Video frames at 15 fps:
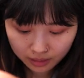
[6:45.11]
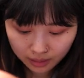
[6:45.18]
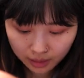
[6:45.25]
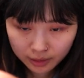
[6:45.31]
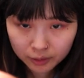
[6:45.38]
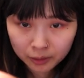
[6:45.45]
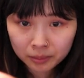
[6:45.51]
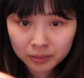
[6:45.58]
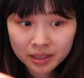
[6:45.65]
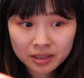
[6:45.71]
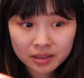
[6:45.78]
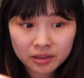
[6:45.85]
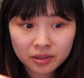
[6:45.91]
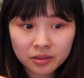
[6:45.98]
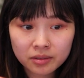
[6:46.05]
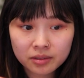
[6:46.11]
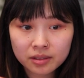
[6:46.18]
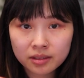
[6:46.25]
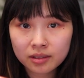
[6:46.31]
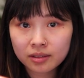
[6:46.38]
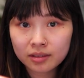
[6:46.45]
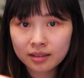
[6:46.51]
I normally don't
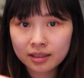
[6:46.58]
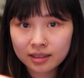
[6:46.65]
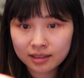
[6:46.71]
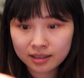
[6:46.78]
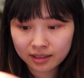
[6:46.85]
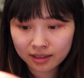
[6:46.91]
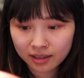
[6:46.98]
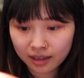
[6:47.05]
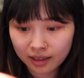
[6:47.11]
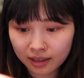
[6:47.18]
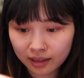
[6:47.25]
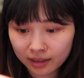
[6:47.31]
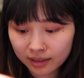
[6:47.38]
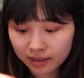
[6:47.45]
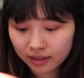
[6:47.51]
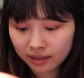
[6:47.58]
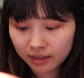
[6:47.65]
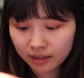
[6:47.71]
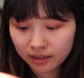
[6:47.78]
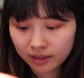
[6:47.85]
do this thick eyeliner,